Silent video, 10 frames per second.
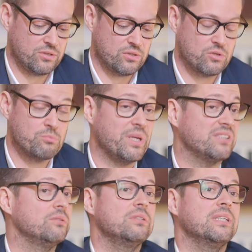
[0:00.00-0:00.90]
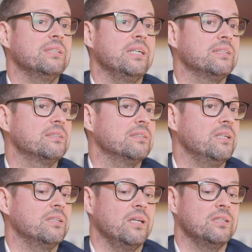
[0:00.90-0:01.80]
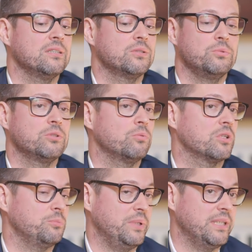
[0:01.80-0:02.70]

the, the best you can get in, uh, in Swiss watch